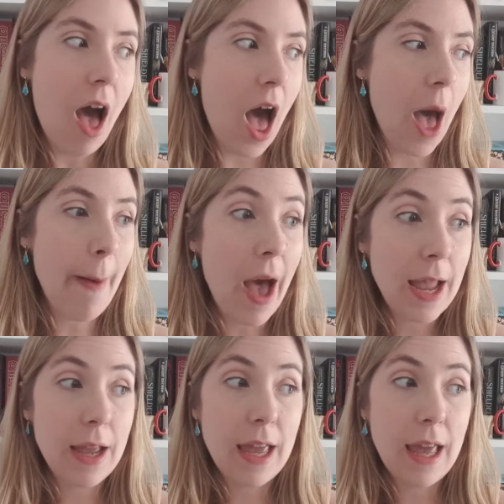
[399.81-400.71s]

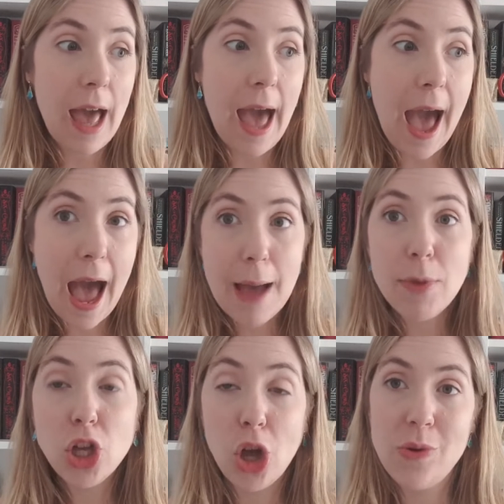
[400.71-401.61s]
I
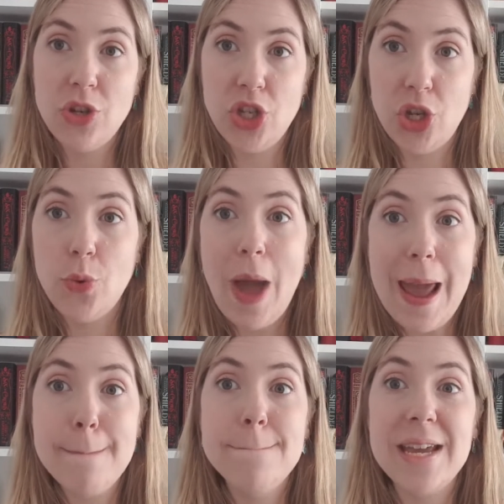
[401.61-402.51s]
am going to do
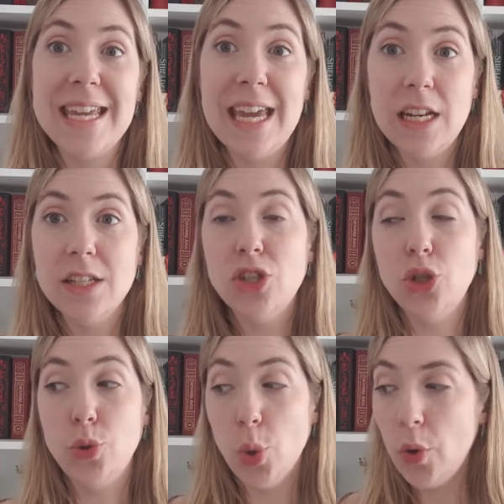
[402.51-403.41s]
a beginner's
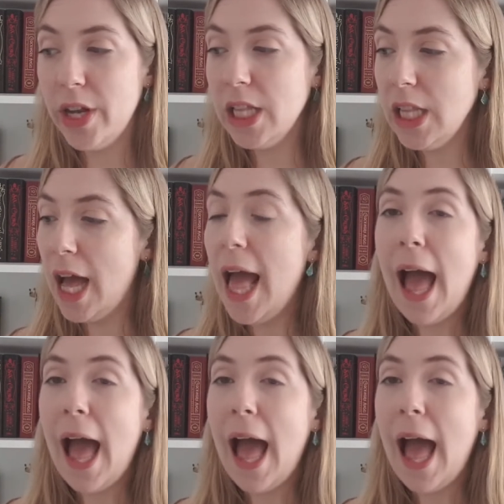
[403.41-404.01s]
tutorial.